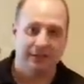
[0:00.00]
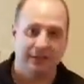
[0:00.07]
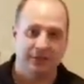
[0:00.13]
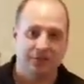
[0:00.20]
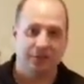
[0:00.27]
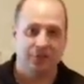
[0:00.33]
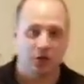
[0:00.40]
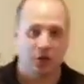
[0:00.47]
The
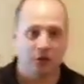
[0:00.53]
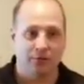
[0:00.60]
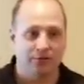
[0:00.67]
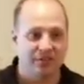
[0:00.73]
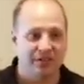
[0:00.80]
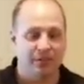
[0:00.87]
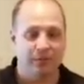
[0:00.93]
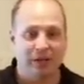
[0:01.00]

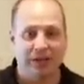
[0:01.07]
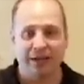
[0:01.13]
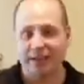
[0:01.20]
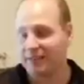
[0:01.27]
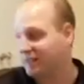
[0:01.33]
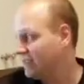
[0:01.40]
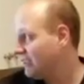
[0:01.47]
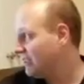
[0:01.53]
stoves, the
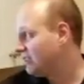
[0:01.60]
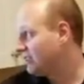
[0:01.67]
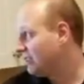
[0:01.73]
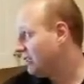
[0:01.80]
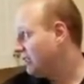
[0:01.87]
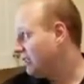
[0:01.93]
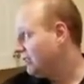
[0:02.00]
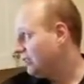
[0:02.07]

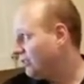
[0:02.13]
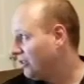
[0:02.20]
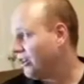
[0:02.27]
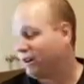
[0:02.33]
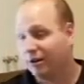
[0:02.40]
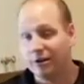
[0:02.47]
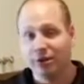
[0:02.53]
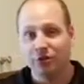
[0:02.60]
appliances,
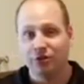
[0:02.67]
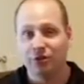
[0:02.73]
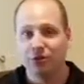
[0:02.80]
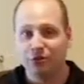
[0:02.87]
they're new